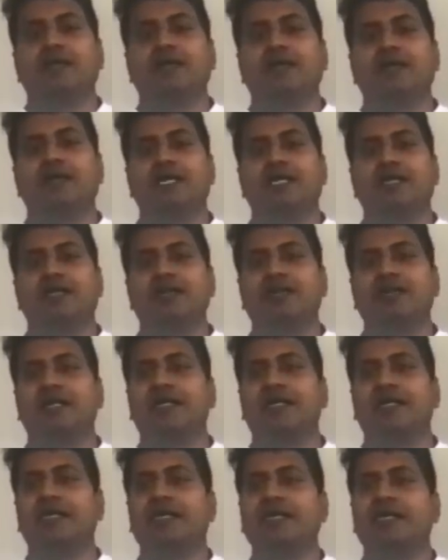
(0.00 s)
Great.
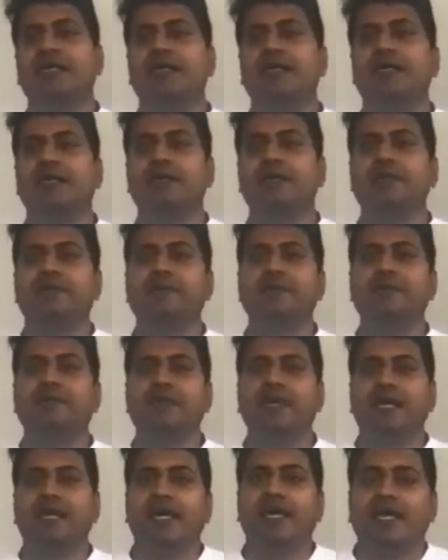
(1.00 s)
Okay.
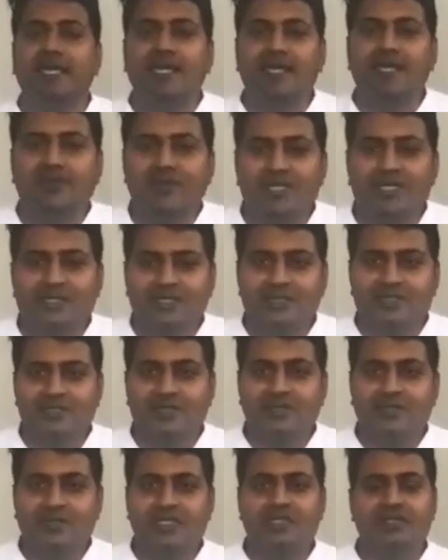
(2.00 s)
Any questions
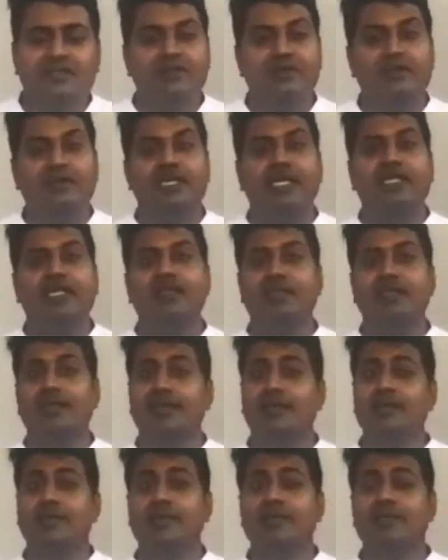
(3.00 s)
on this or
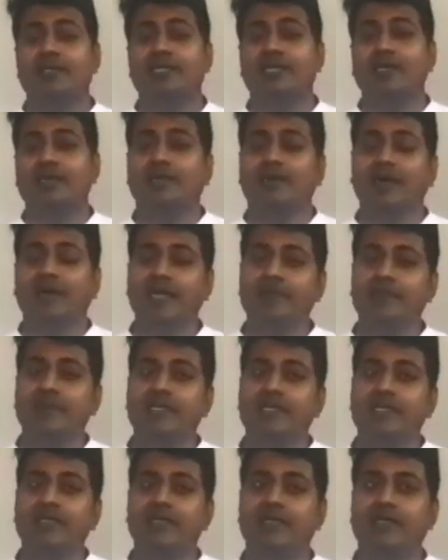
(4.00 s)
anything about the
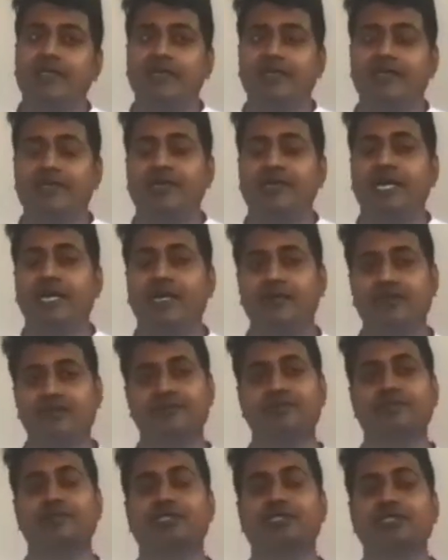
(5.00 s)
requirement that you
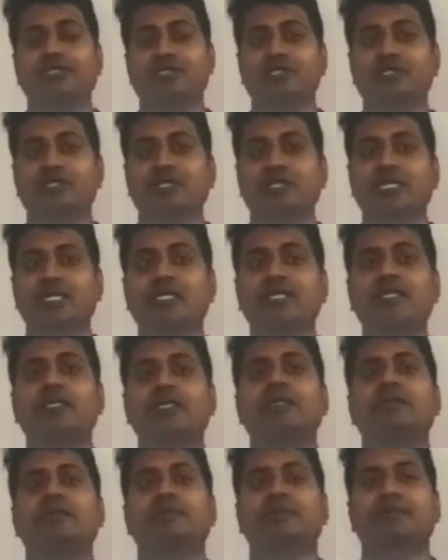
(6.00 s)
have for this
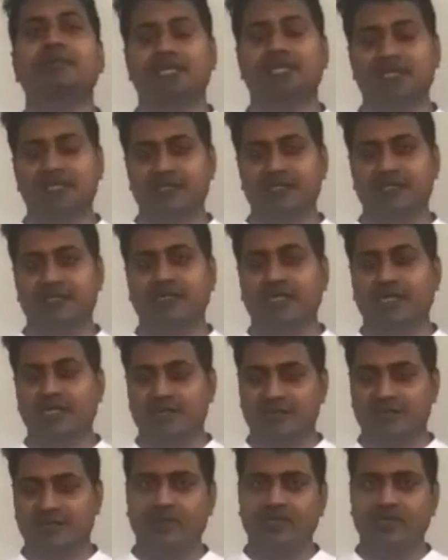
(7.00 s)
journey? Please
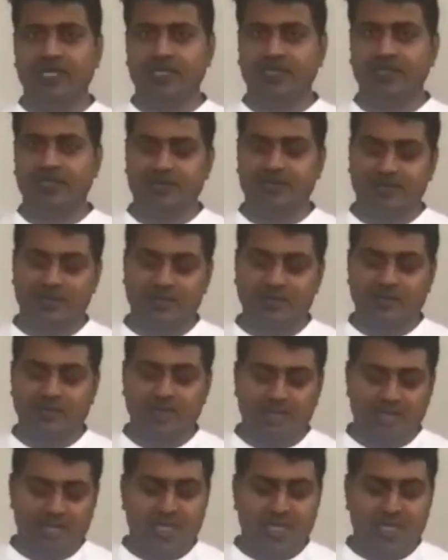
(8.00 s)
do let us know.